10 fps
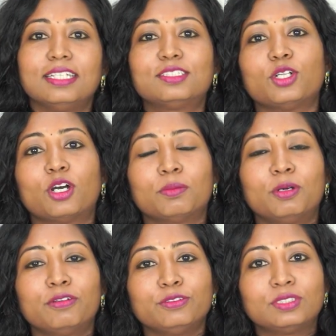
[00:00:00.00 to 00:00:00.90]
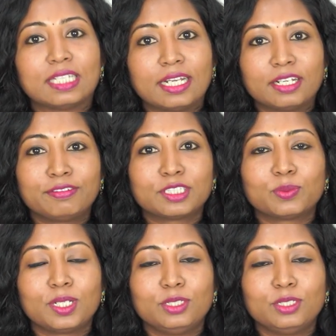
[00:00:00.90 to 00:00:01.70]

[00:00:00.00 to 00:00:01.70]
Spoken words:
Let's talk about few side effects while